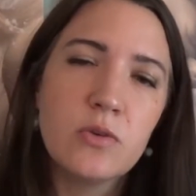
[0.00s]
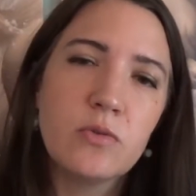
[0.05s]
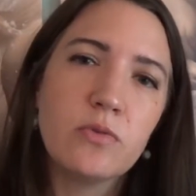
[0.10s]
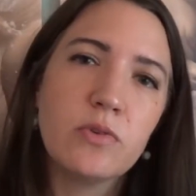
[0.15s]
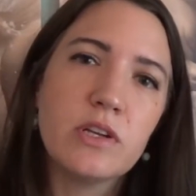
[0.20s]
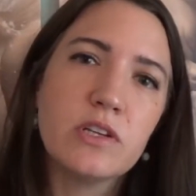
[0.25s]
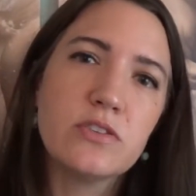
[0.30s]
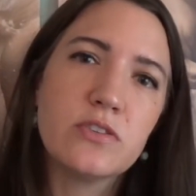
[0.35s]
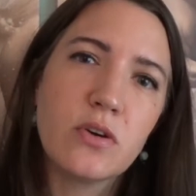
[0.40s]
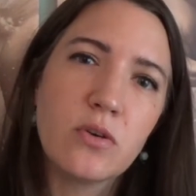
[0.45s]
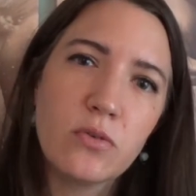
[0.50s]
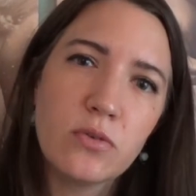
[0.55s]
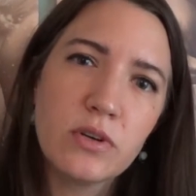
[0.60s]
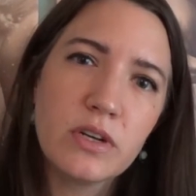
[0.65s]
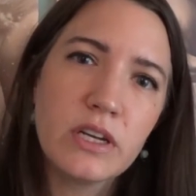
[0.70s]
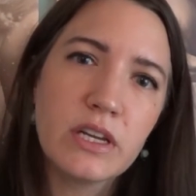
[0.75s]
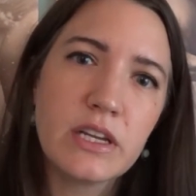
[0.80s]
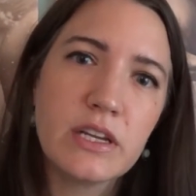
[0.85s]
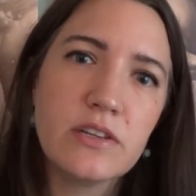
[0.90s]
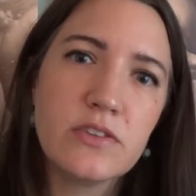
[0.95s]
We don't
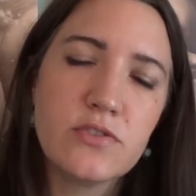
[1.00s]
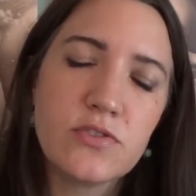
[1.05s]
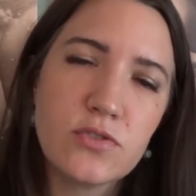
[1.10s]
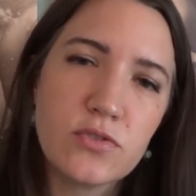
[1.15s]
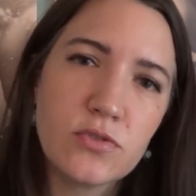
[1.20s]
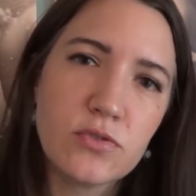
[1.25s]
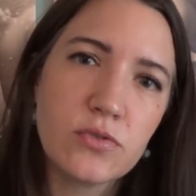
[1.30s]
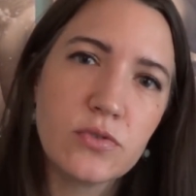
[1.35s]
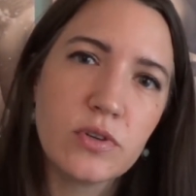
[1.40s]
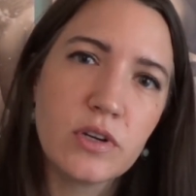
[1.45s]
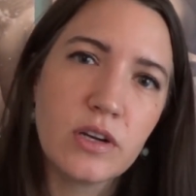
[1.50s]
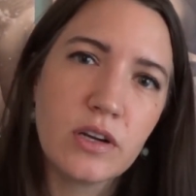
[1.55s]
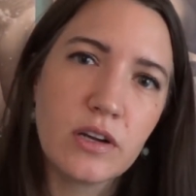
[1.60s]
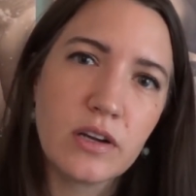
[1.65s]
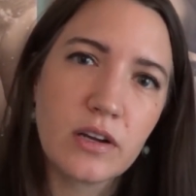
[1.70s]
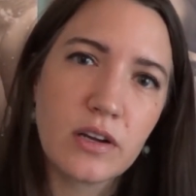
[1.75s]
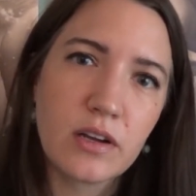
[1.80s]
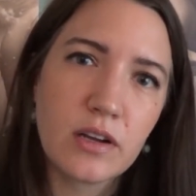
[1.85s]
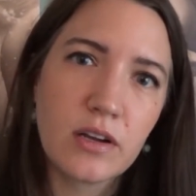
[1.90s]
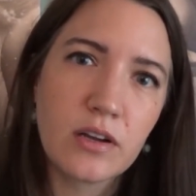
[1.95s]
need to
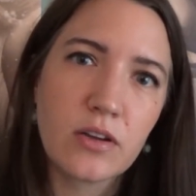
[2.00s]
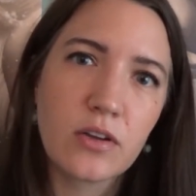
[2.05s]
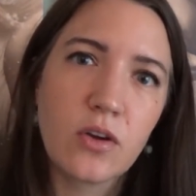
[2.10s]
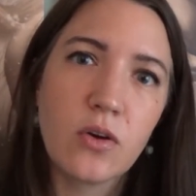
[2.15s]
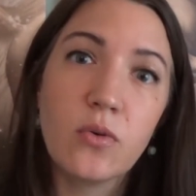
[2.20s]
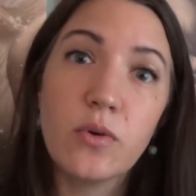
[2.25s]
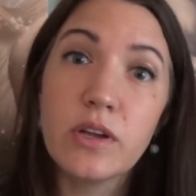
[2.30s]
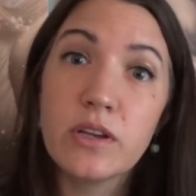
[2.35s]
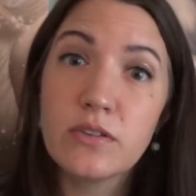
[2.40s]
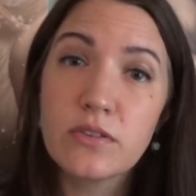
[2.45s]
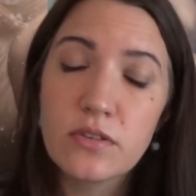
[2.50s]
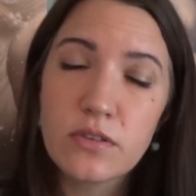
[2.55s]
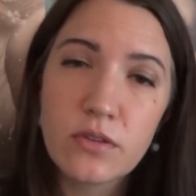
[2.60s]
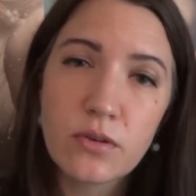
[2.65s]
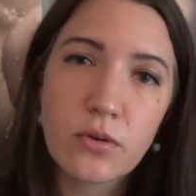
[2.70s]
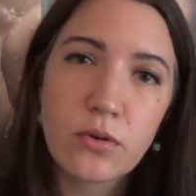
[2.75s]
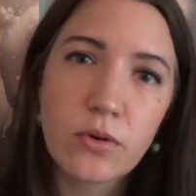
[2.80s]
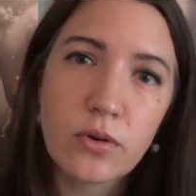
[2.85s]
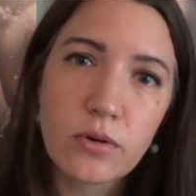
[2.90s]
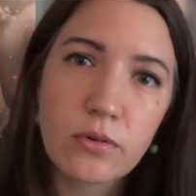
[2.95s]
go into the
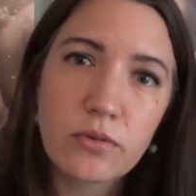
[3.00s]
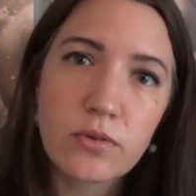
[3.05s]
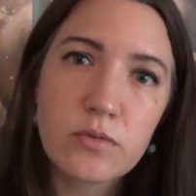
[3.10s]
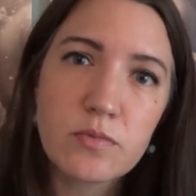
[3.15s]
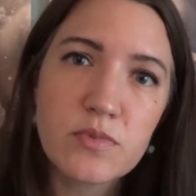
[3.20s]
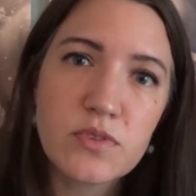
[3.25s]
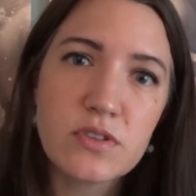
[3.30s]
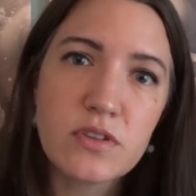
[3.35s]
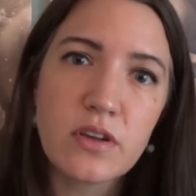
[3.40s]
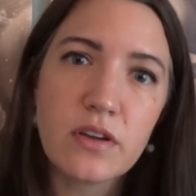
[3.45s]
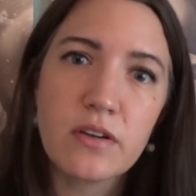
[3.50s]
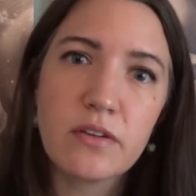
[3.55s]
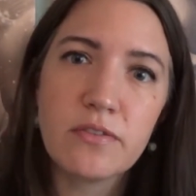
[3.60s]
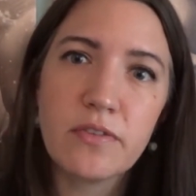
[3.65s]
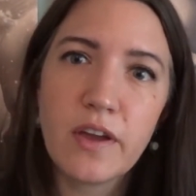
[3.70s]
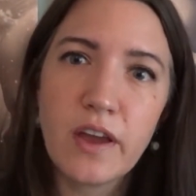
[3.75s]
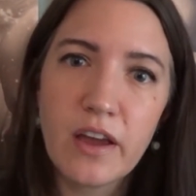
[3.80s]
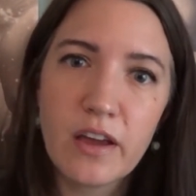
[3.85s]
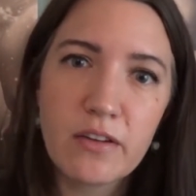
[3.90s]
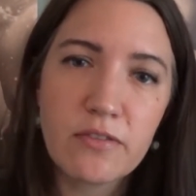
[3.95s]
courtrooms of
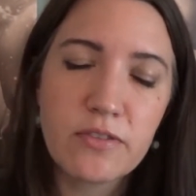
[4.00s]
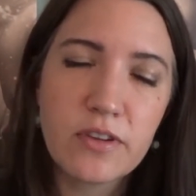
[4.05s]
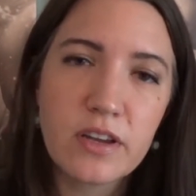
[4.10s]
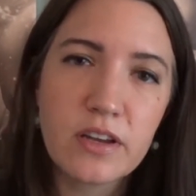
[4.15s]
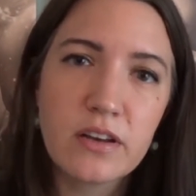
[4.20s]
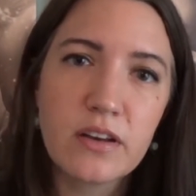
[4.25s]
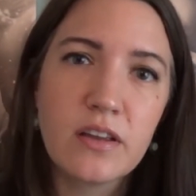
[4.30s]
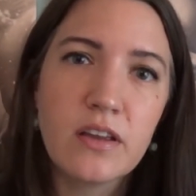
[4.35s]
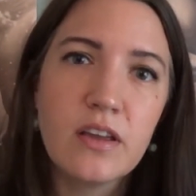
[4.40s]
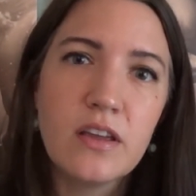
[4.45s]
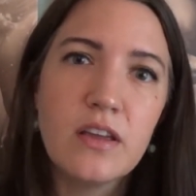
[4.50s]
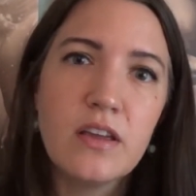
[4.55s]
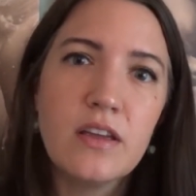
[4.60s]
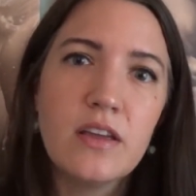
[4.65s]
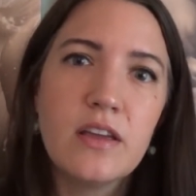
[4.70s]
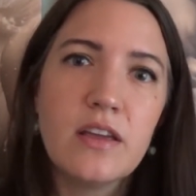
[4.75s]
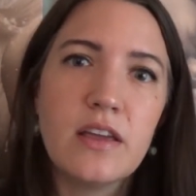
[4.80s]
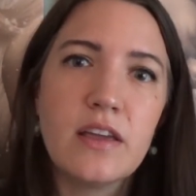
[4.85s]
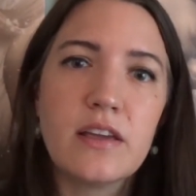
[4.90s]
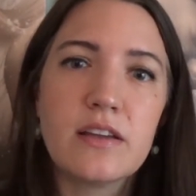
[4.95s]
heaven
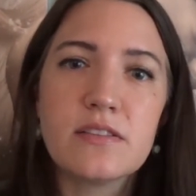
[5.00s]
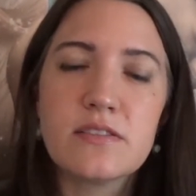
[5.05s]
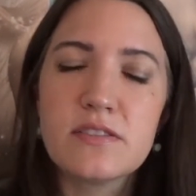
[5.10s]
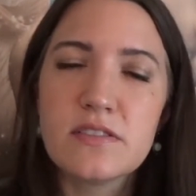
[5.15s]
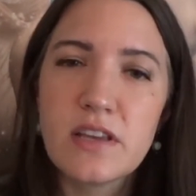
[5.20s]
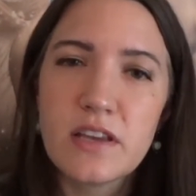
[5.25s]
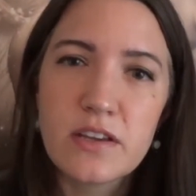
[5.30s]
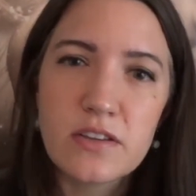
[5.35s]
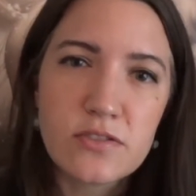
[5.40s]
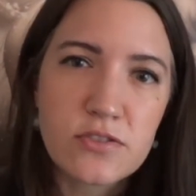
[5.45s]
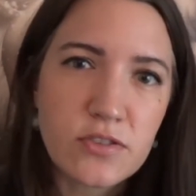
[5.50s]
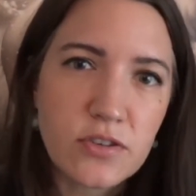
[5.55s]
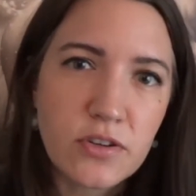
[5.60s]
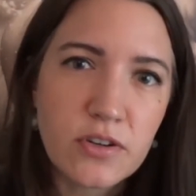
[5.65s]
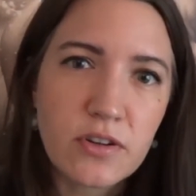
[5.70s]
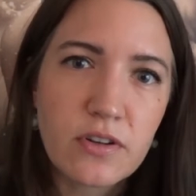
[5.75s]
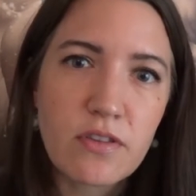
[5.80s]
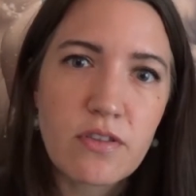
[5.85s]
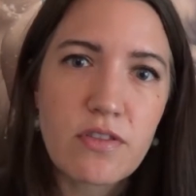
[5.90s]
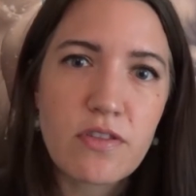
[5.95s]
and say a
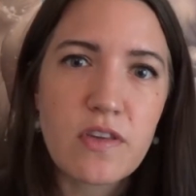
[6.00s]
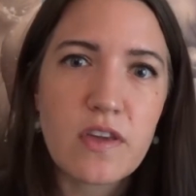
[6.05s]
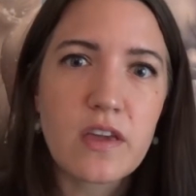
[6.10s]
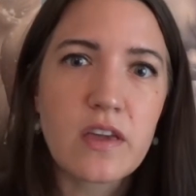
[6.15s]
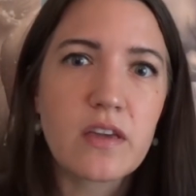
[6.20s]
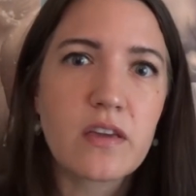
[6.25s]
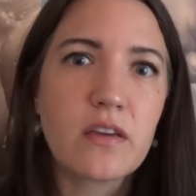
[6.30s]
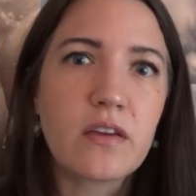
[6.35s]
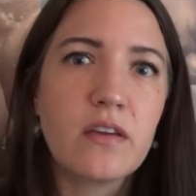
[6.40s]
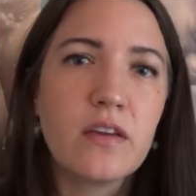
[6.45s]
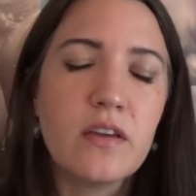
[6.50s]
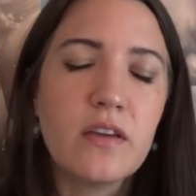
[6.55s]
certain thing